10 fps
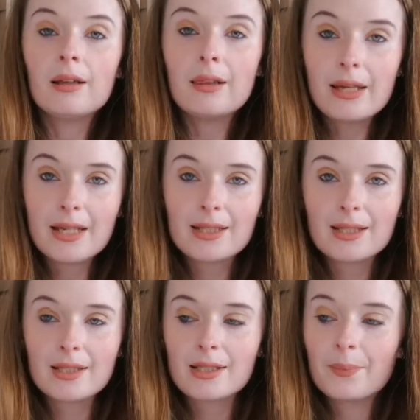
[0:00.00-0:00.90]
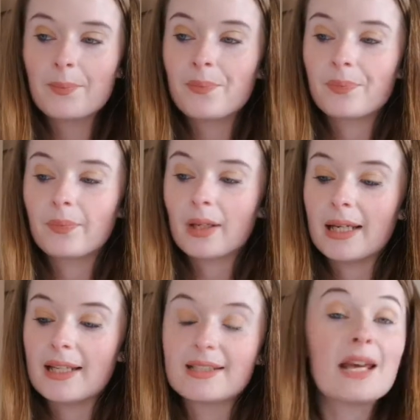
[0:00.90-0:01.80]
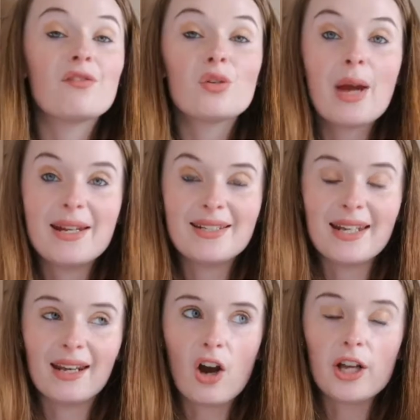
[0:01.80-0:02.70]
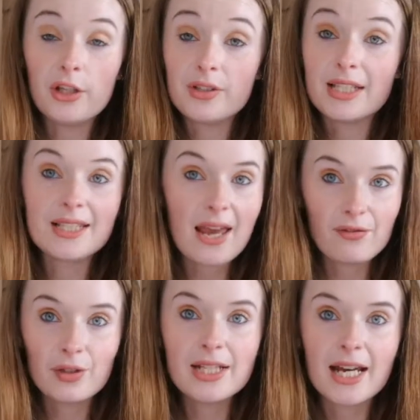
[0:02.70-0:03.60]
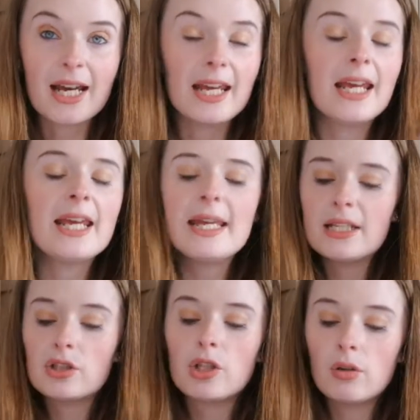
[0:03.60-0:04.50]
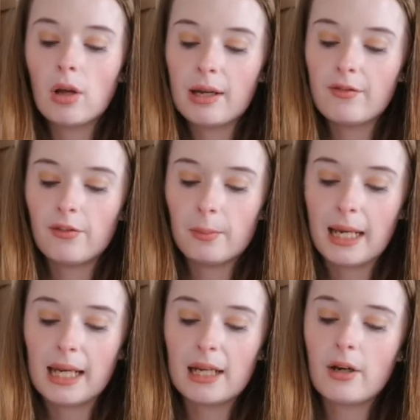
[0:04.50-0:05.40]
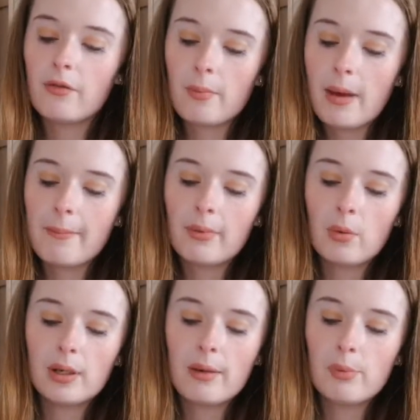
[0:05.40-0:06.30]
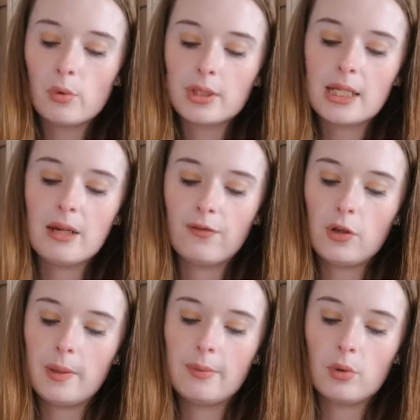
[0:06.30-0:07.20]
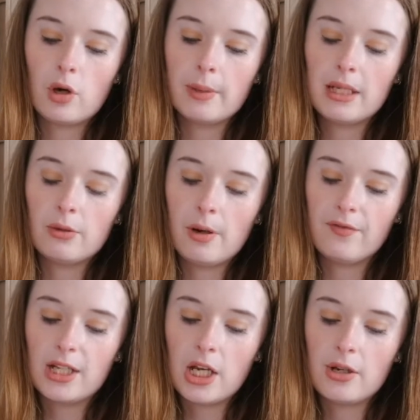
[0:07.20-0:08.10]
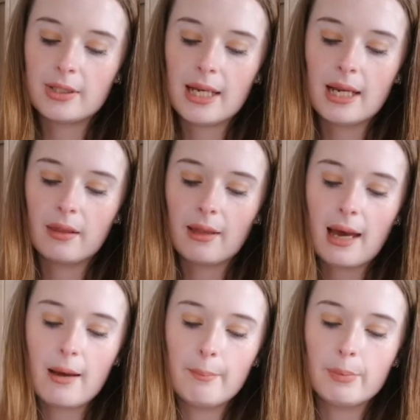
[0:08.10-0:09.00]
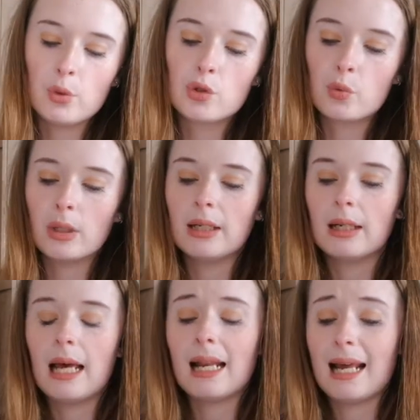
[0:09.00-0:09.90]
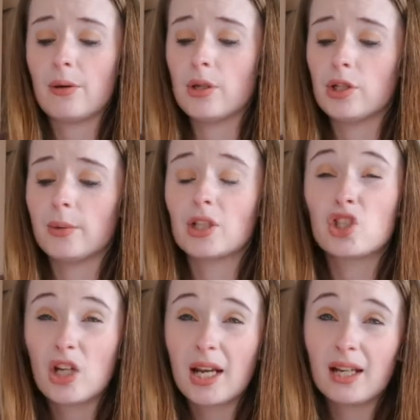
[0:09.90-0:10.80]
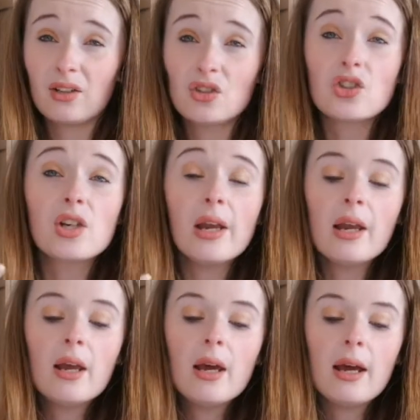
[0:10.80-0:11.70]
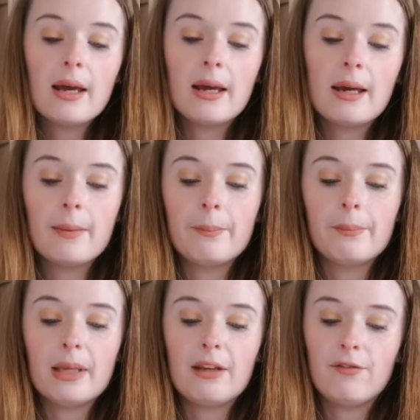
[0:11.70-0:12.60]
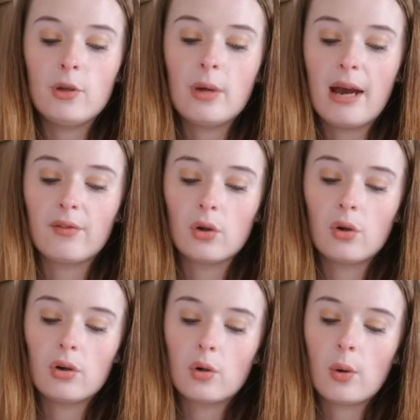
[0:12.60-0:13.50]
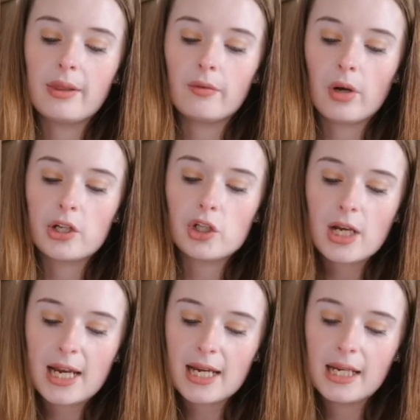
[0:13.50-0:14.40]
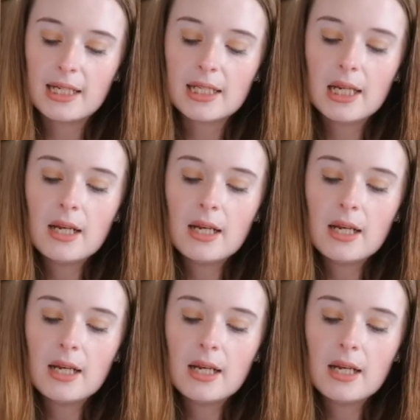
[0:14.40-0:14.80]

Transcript: This is never ending. I use this every day. It is too light for me, and I remember when I bought it, a few people commented on my video saying that Boots will allow you to exchange if you haven't got quite the right shade.